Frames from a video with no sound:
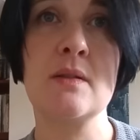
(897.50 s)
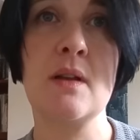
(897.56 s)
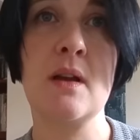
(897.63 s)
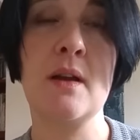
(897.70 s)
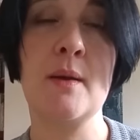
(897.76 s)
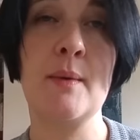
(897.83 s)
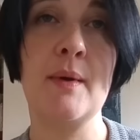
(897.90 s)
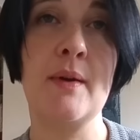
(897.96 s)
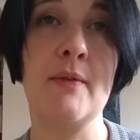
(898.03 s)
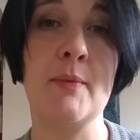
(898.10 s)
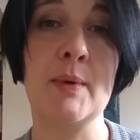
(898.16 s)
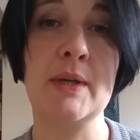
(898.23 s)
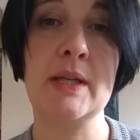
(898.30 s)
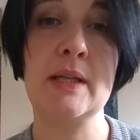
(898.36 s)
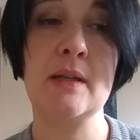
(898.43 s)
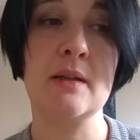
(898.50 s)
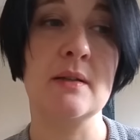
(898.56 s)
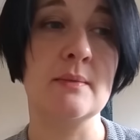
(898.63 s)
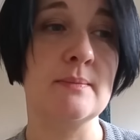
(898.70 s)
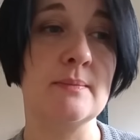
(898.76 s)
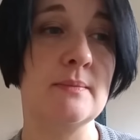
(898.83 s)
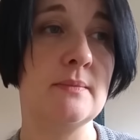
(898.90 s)
hope everybody
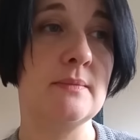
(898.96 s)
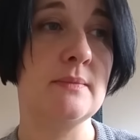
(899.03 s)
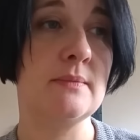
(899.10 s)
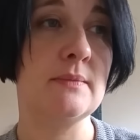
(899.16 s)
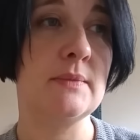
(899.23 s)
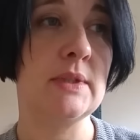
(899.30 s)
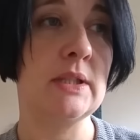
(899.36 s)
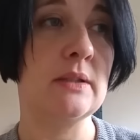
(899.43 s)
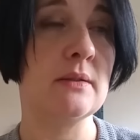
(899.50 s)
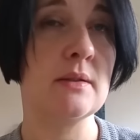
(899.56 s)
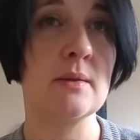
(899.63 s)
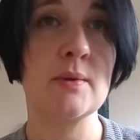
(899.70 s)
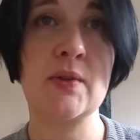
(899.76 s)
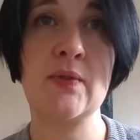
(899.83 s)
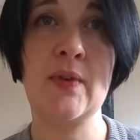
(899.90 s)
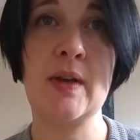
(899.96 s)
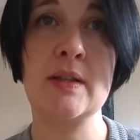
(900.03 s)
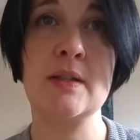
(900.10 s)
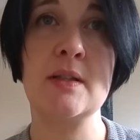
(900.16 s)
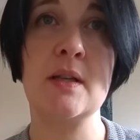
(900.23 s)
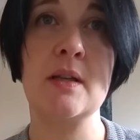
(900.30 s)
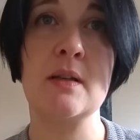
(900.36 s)
that was
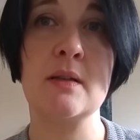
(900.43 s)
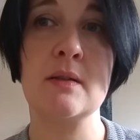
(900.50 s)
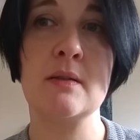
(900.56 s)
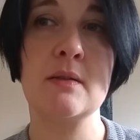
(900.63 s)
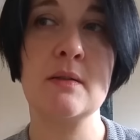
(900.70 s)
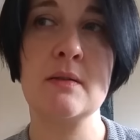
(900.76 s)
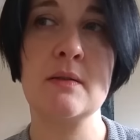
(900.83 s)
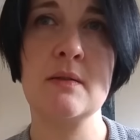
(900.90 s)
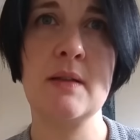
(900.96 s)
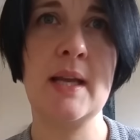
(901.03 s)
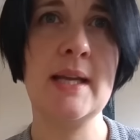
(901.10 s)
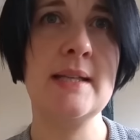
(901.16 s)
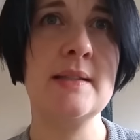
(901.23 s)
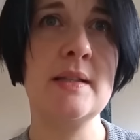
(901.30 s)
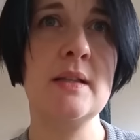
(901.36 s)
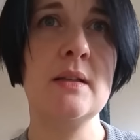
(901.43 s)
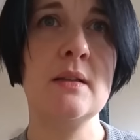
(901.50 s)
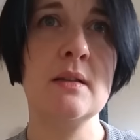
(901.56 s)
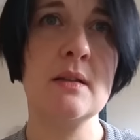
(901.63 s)
affected in Haiti